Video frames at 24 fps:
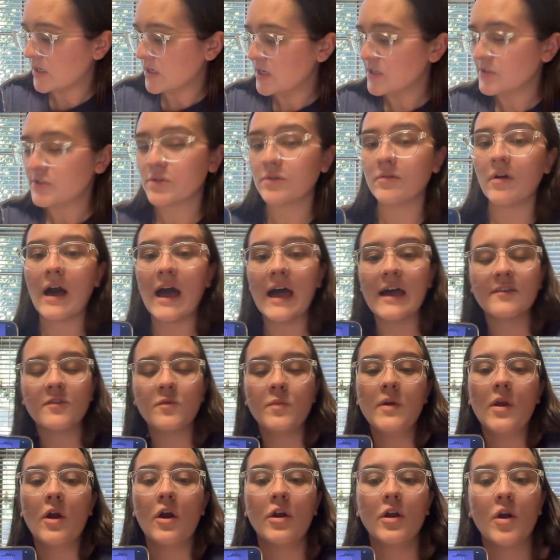So class,
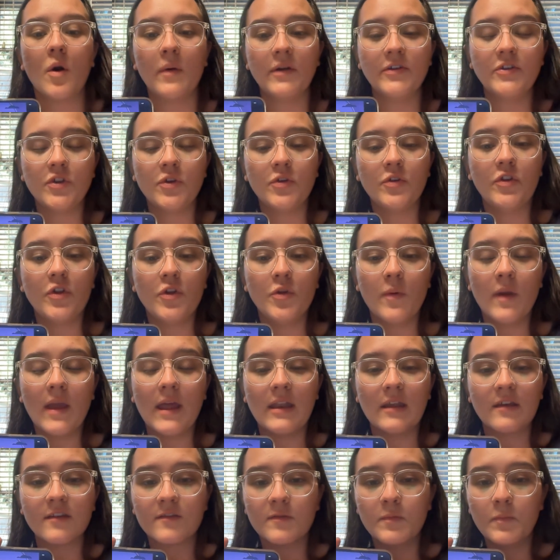we are going to do
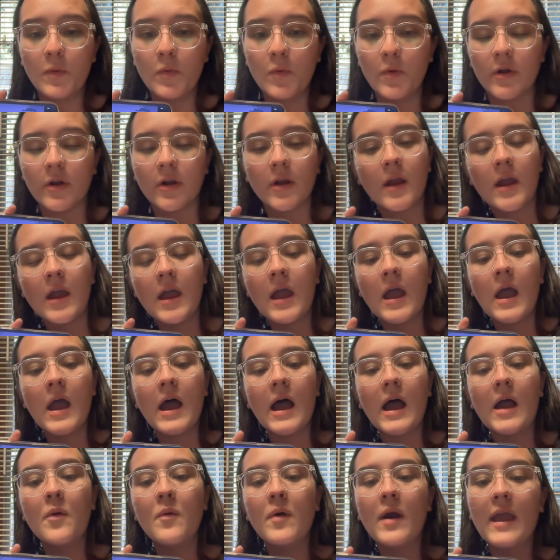an explore.
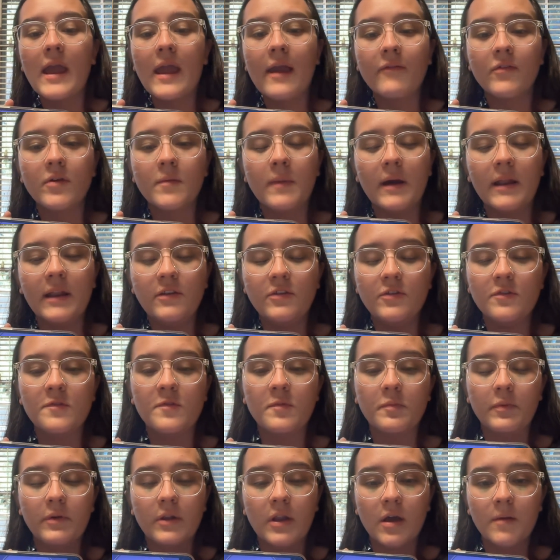I want everybody to
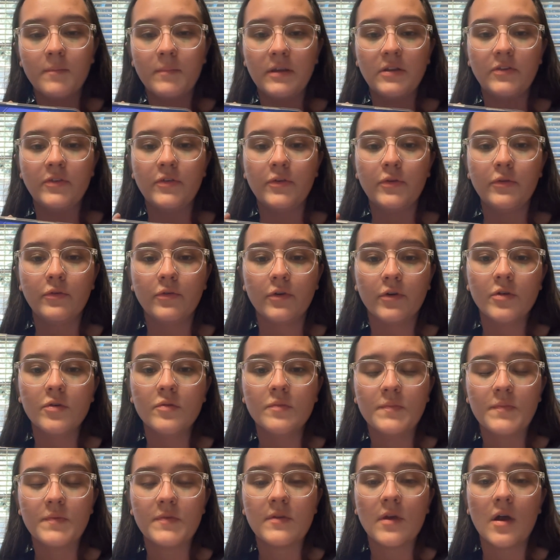split up into
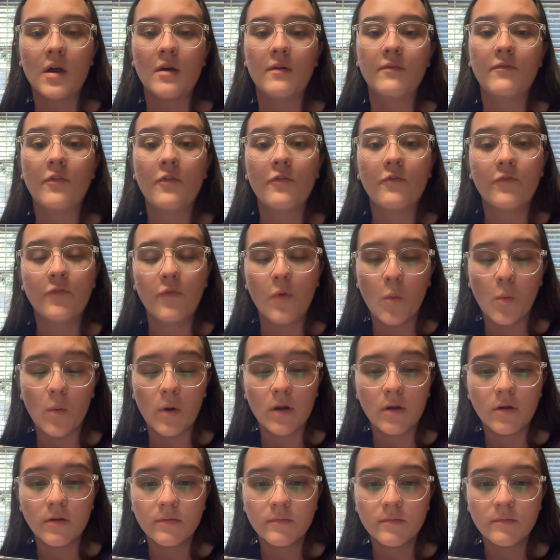groups of
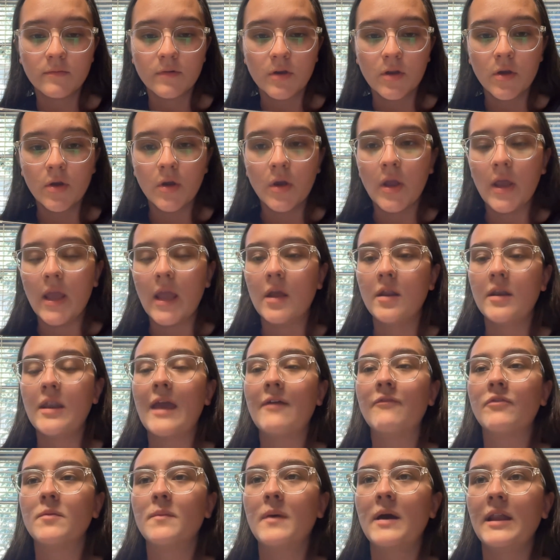4. And
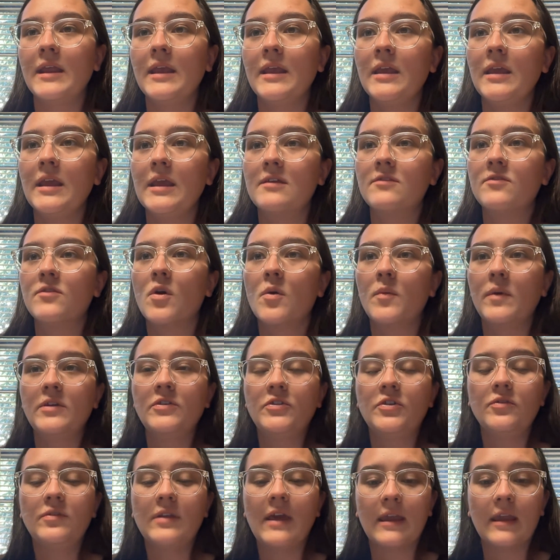everybody is going
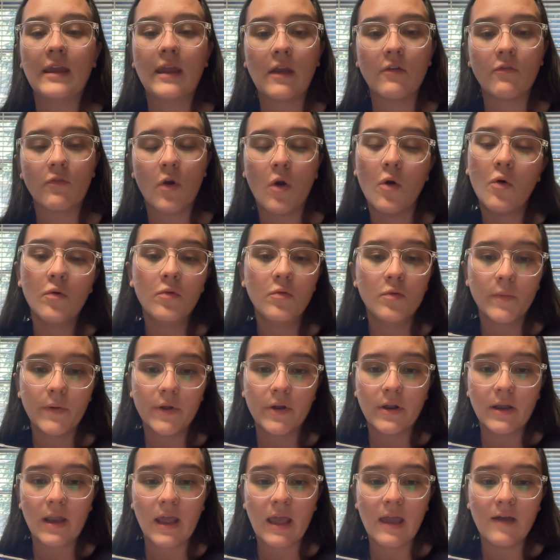to take a role. We're
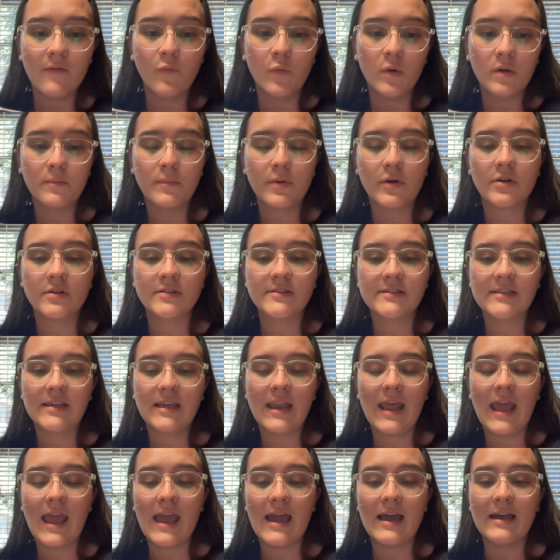going to have one person
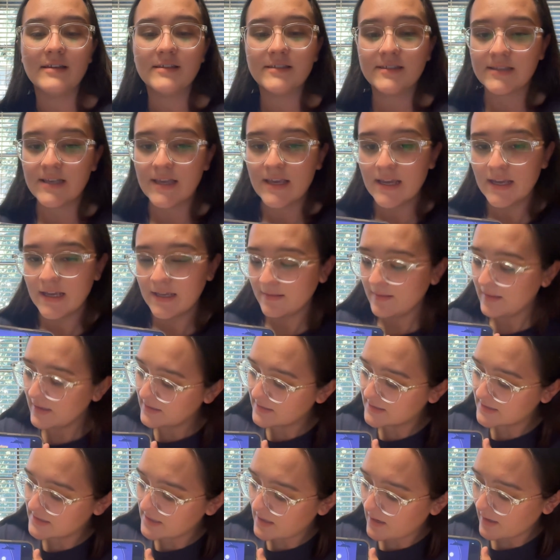as the
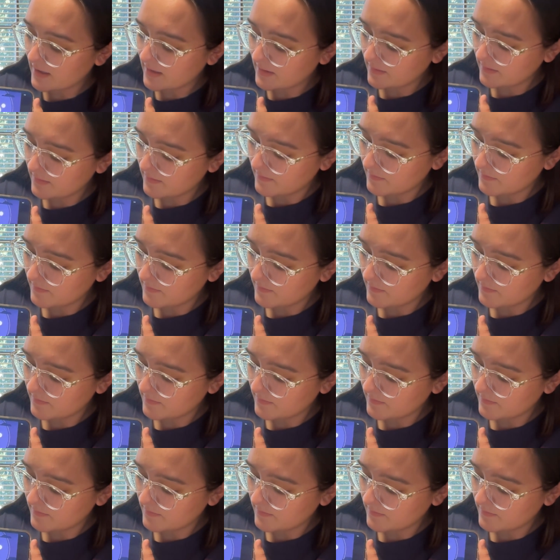sun.